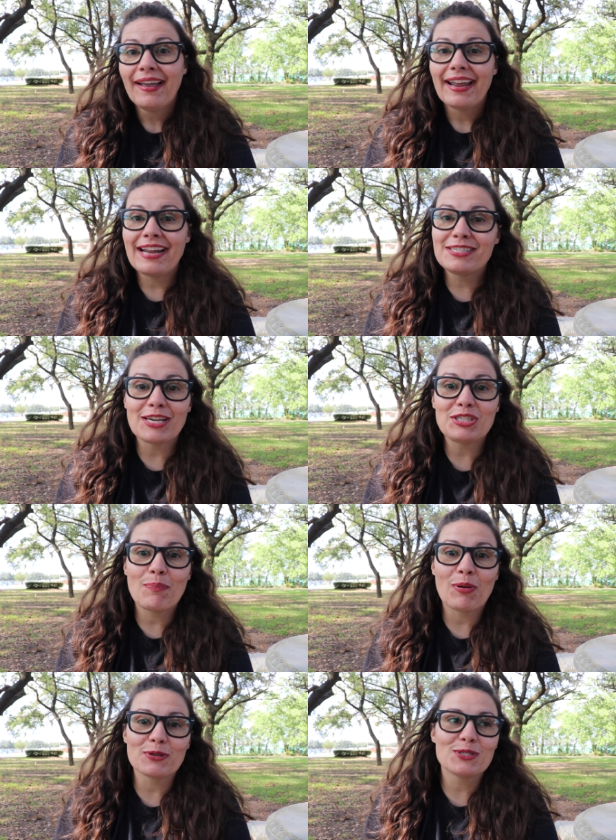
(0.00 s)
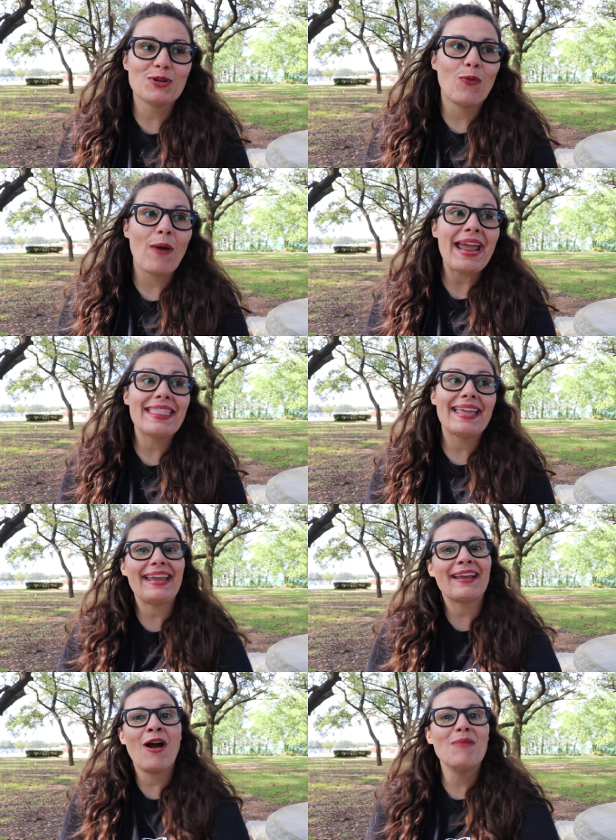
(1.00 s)
in such a personal way that
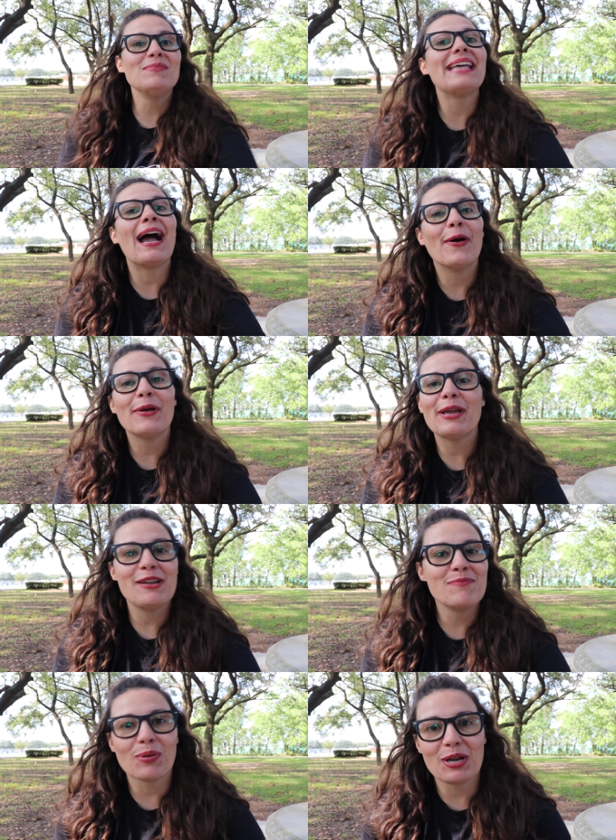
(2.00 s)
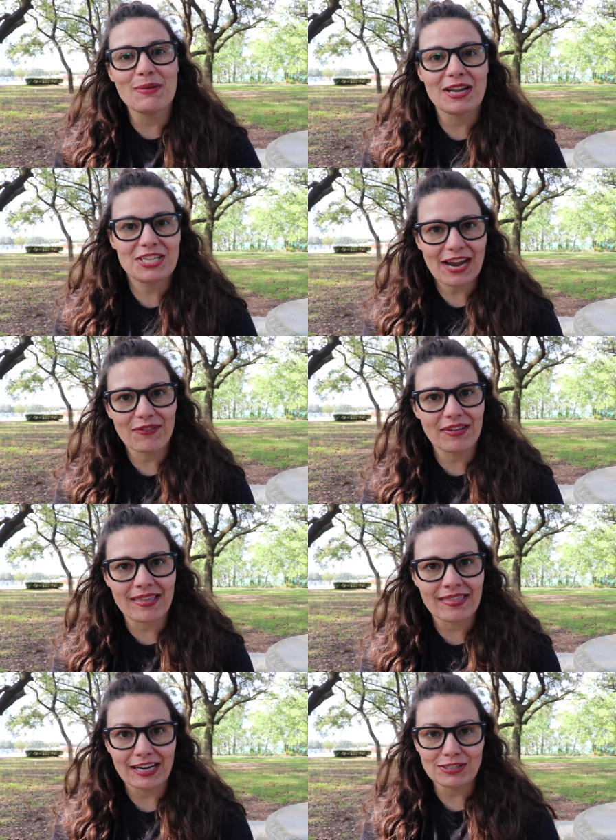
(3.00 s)
it comes out in pretty much
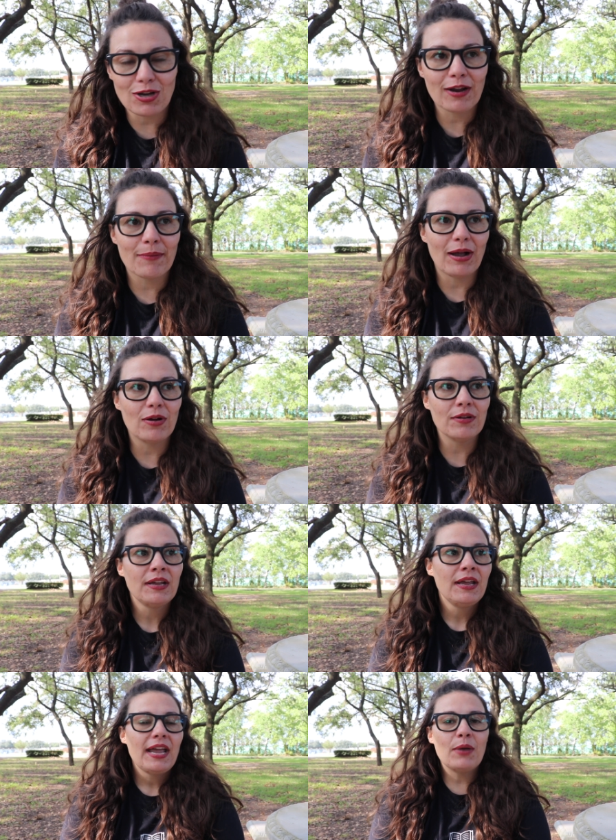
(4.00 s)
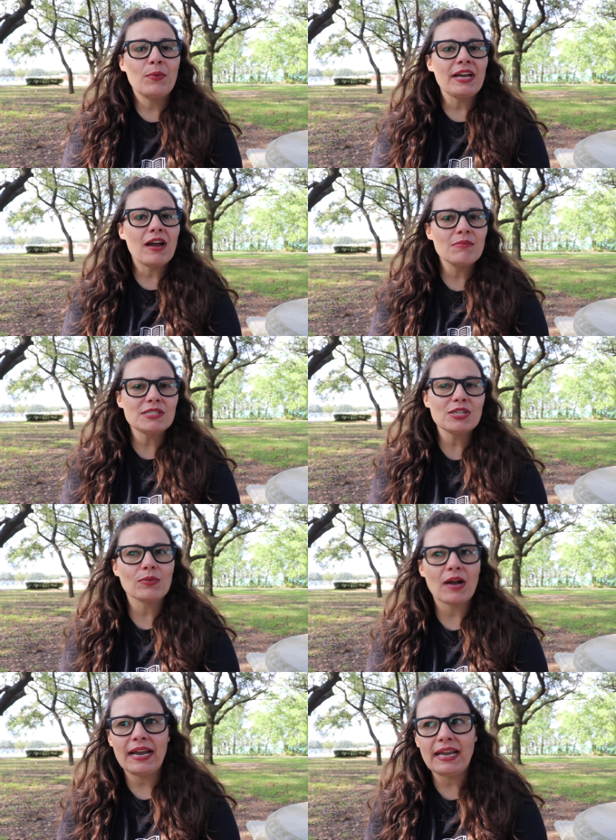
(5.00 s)
everything that I talk about. And when it comes to
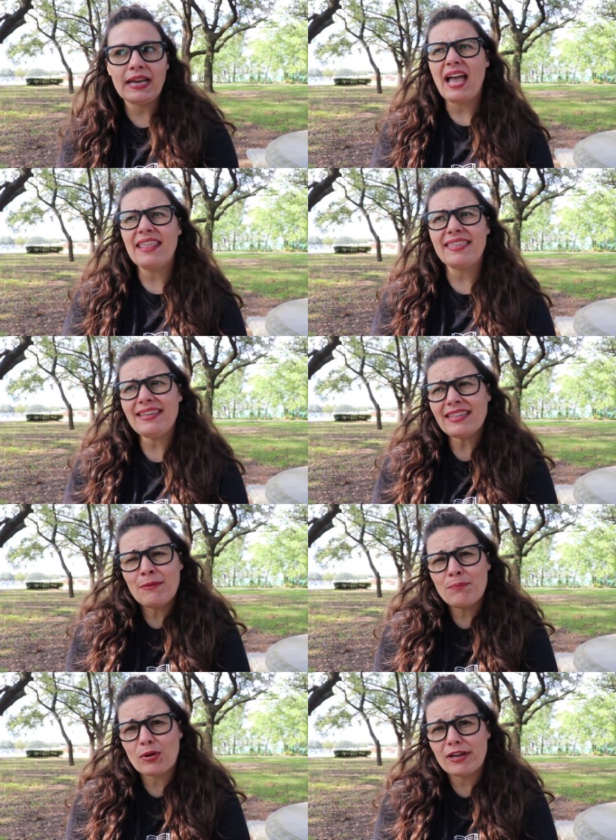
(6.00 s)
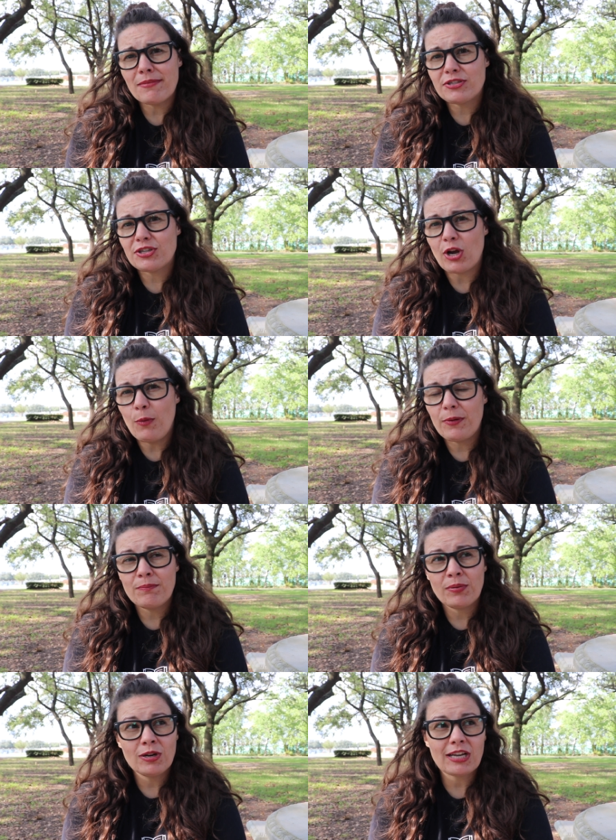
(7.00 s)
writing, I think that I'm pretty much an
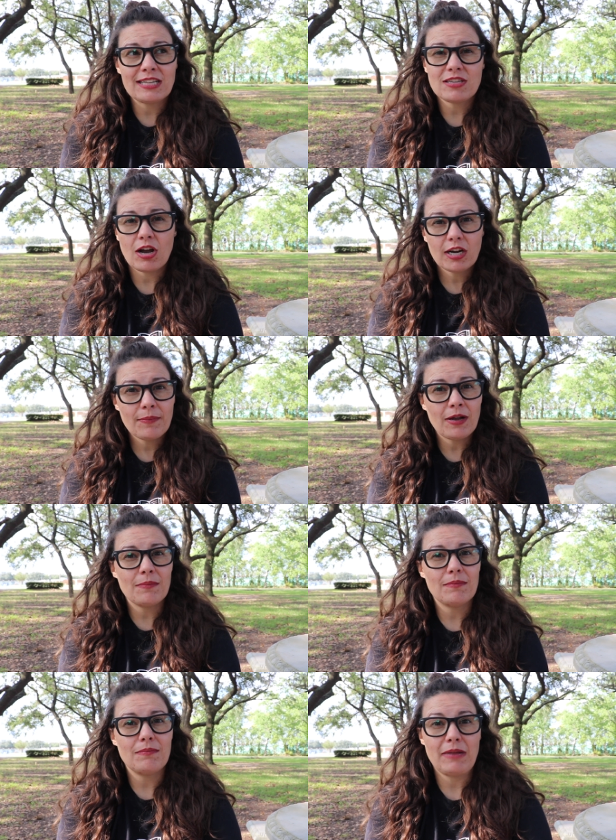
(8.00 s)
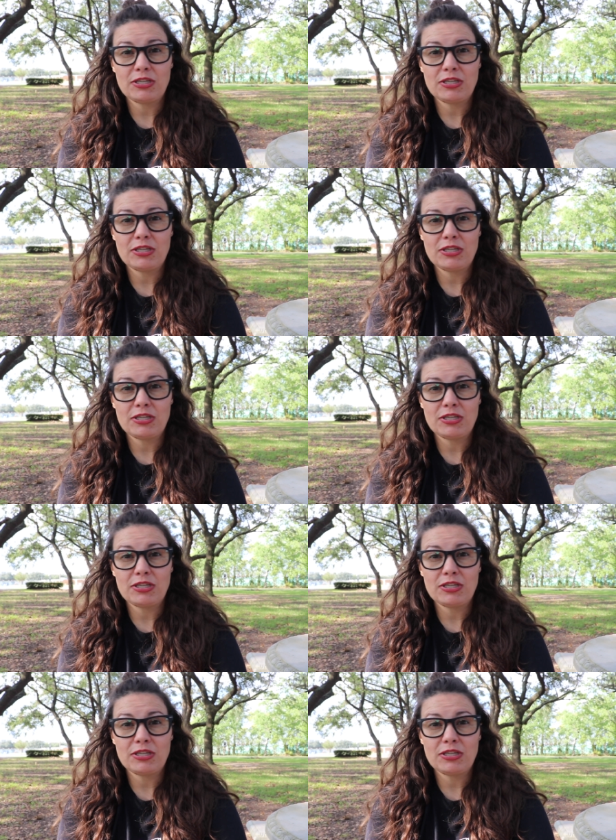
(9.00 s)
open book. I talk about about my